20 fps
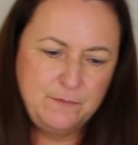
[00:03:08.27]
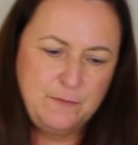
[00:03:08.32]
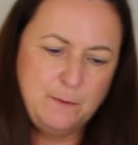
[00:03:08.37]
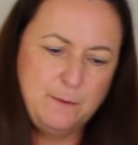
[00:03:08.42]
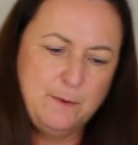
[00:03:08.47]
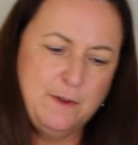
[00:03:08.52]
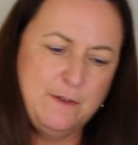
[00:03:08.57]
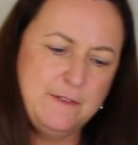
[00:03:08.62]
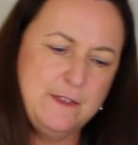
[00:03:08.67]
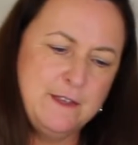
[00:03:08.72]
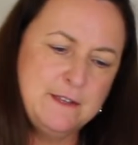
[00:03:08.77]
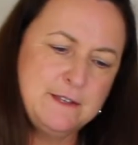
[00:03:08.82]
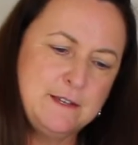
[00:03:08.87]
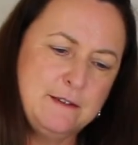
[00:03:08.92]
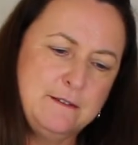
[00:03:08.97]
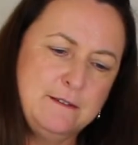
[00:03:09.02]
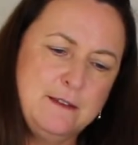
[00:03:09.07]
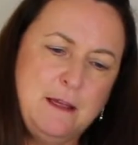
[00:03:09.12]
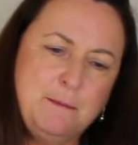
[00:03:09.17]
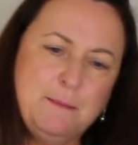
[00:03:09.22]
We have
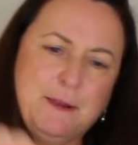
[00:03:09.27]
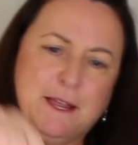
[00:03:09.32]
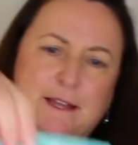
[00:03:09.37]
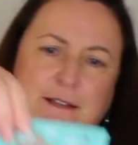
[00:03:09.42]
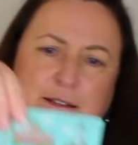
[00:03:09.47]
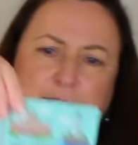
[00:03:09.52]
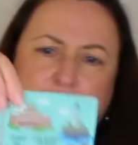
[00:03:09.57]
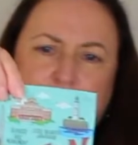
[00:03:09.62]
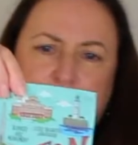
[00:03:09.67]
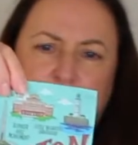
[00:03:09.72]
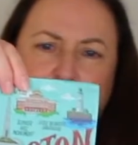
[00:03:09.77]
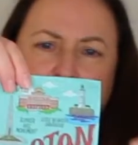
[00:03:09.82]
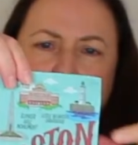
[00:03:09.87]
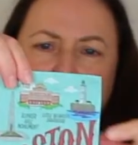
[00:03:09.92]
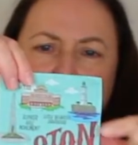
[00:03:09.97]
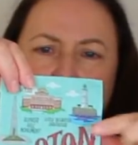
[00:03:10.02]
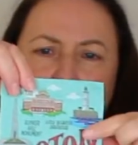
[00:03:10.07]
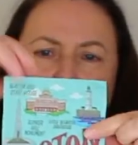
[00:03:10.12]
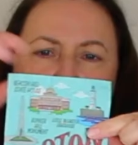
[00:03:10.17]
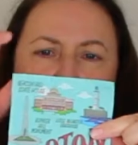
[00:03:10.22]
this napkin,
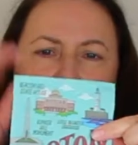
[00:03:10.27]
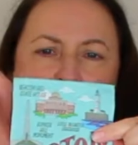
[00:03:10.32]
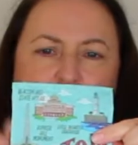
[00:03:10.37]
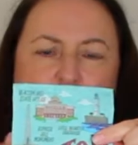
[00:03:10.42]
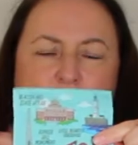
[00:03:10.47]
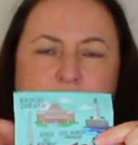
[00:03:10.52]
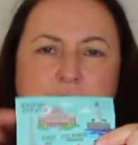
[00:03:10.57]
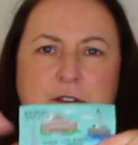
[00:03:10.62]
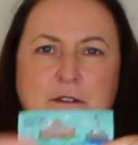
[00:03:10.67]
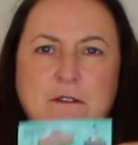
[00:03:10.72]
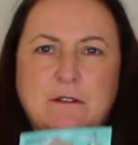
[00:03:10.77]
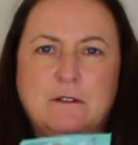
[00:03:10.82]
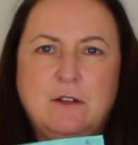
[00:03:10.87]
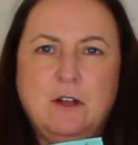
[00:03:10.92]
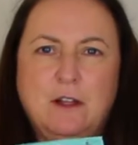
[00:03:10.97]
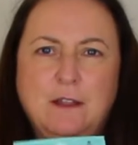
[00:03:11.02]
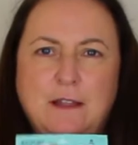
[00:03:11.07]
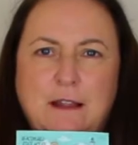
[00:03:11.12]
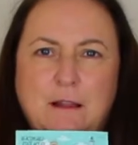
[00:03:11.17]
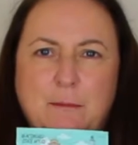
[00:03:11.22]
just
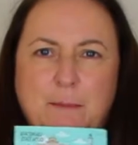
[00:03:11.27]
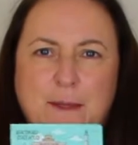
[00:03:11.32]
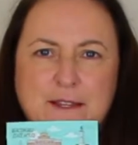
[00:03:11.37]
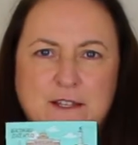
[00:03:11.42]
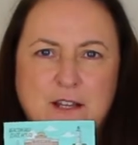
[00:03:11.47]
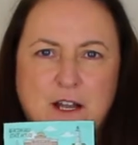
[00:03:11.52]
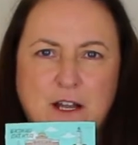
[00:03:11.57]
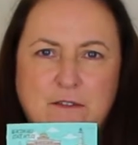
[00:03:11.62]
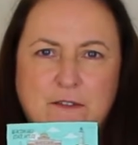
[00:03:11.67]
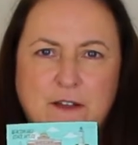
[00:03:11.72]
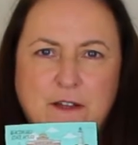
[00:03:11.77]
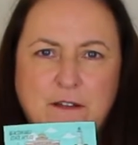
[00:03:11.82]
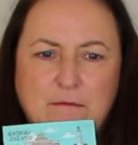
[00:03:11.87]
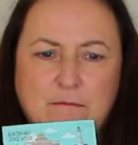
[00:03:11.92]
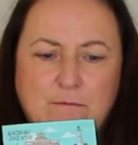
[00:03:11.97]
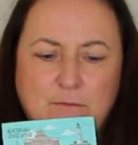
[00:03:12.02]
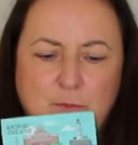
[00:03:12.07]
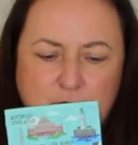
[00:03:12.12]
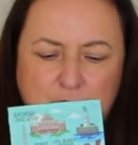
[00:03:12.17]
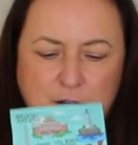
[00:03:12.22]
cut little bits out of it,
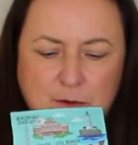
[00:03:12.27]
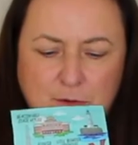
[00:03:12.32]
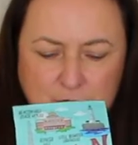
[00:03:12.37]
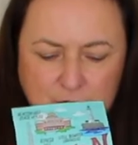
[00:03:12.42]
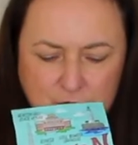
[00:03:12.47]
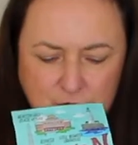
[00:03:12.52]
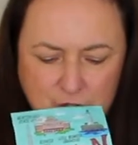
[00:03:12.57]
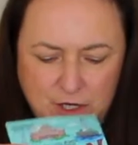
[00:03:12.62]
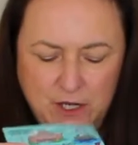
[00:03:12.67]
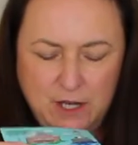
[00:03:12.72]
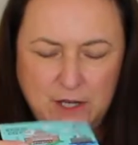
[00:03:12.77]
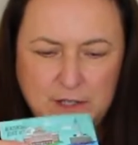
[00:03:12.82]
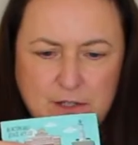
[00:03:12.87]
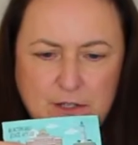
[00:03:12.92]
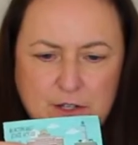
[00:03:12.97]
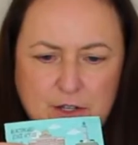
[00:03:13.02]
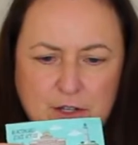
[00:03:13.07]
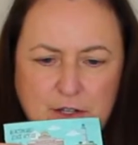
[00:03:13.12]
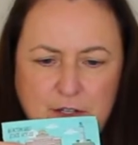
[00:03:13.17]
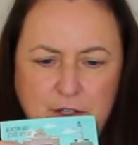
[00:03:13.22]
which I'm going to show you how to
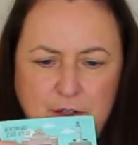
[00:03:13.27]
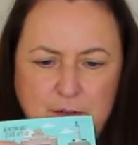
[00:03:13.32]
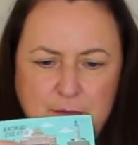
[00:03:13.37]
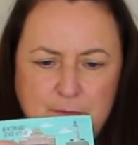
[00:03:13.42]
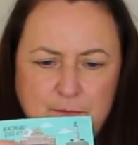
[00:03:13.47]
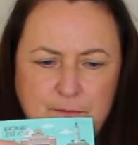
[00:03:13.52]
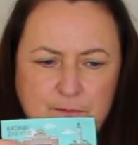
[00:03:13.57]
do.